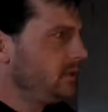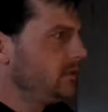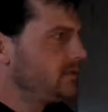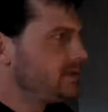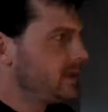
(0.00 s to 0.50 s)

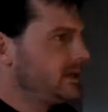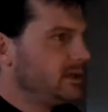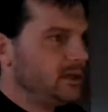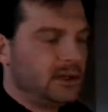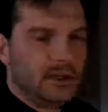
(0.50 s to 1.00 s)
And
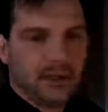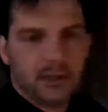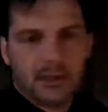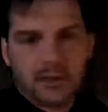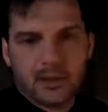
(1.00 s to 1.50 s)

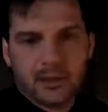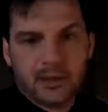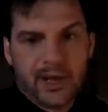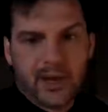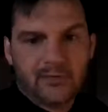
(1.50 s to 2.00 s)

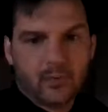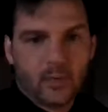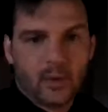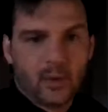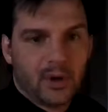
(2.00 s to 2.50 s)
yeah, if
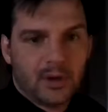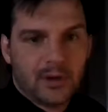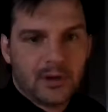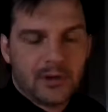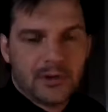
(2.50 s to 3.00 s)

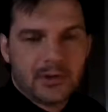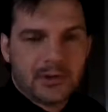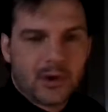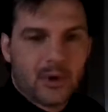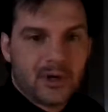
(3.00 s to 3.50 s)

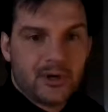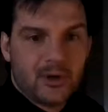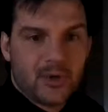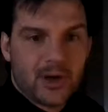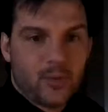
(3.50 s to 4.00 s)
want to
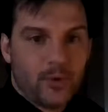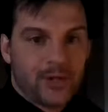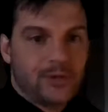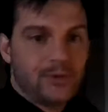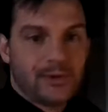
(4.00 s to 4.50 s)
know
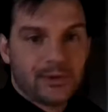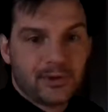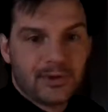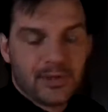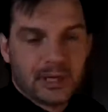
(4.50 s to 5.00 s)
what you
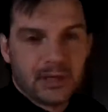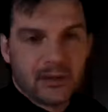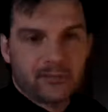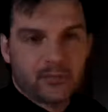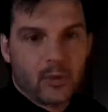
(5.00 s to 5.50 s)
learned
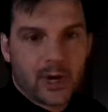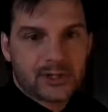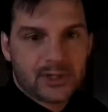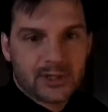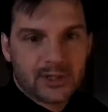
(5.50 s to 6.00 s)
from
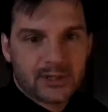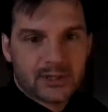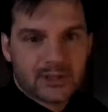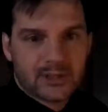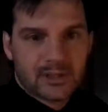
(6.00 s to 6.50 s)
watching
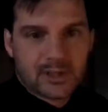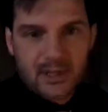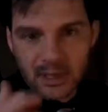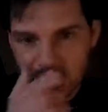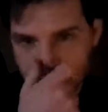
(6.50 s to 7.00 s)
this,
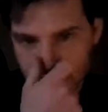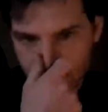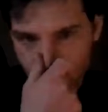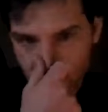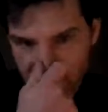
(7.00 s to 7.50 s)
and
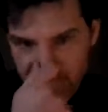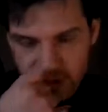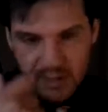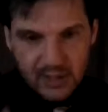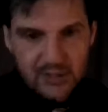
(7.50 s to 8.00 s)
what
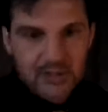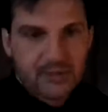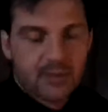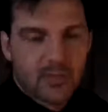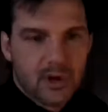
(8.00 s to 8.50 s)
stuck to
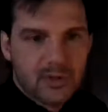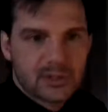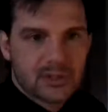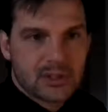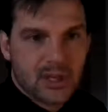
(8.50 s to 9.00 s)
you the
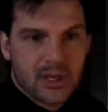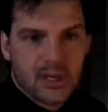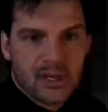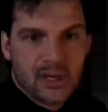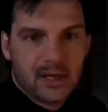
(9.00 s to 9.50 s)
most,
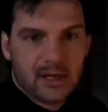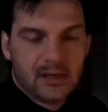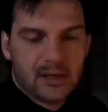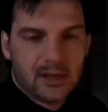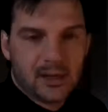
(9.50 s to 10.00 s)

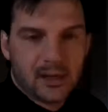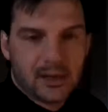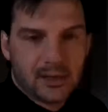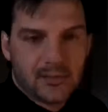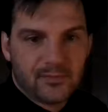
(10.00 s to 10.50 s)
and
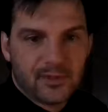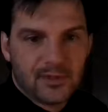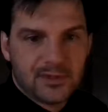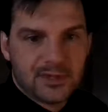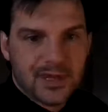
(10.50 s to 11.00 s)
if
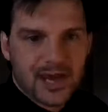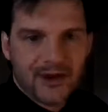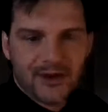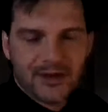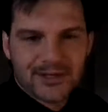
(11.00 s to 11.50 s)
you see
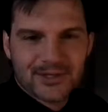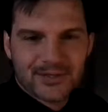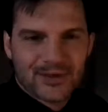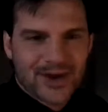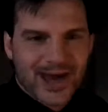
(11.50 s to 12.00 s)
areas
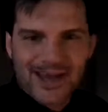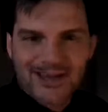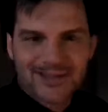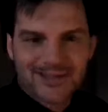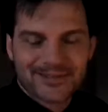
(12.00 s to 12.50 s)
where I
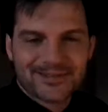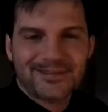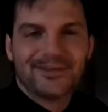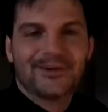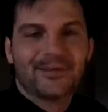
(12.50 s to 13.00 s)
just,
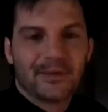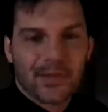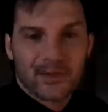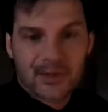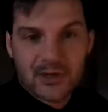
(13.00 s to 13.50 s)

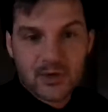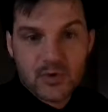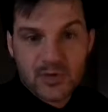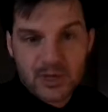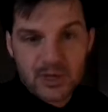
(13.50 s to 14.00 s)
that think
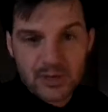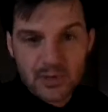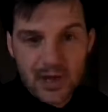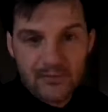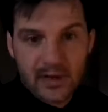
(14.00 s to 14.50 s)

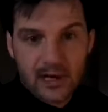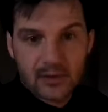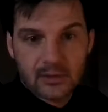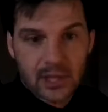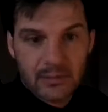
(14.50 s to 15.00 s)
you have
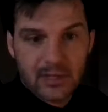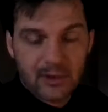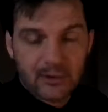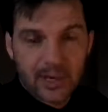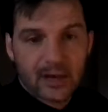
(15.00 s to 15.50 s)
value, let me
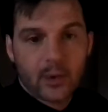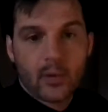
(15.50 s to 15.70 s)
know, man. I